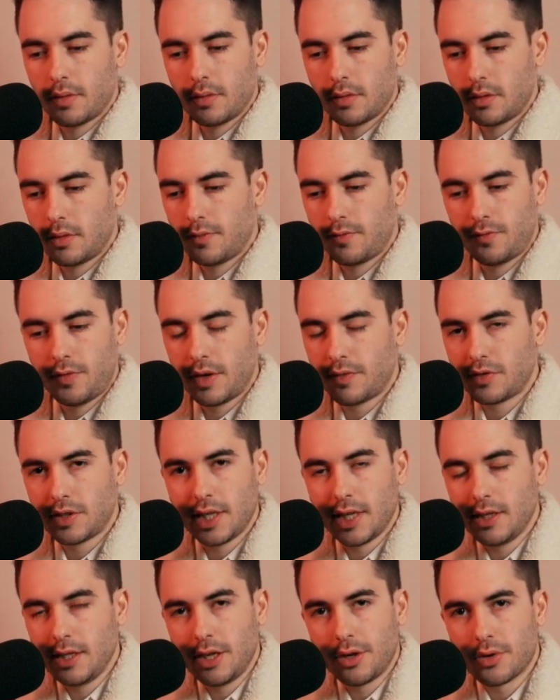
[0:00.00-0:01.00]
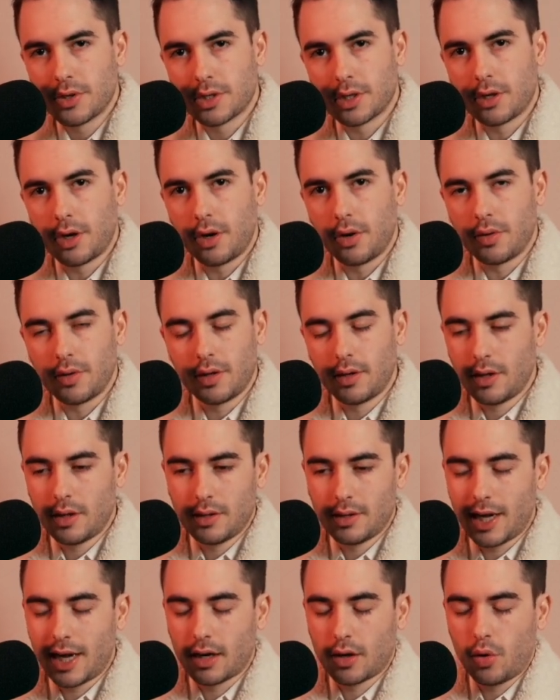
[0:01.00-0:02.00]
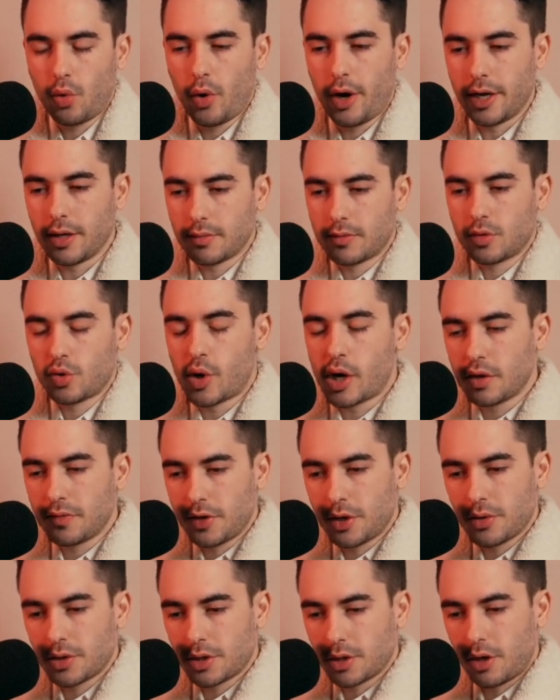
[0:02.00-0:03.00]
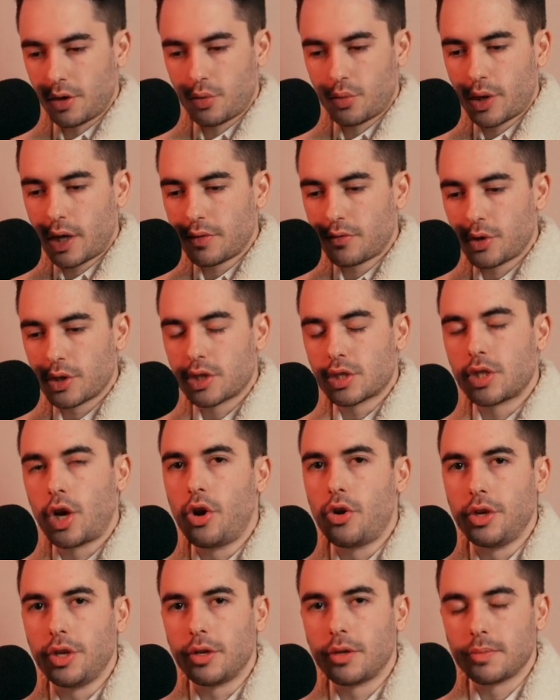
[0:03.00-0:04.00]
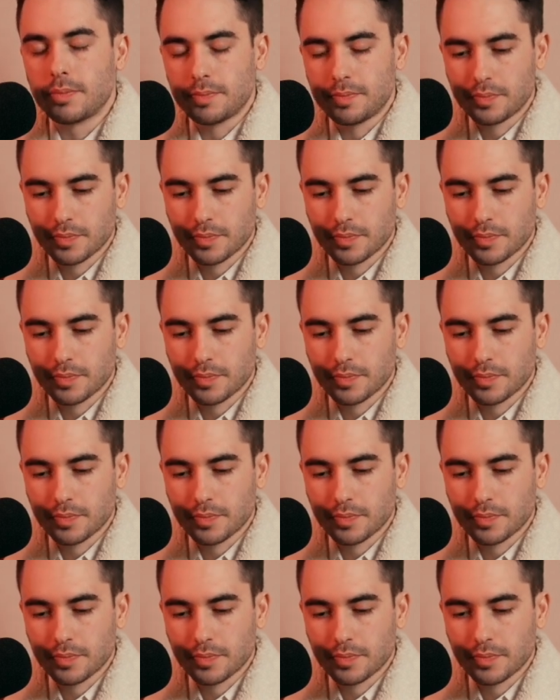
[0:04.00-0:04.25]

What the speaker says: 15 years ago, not quite, 12 years ago, whenever it started.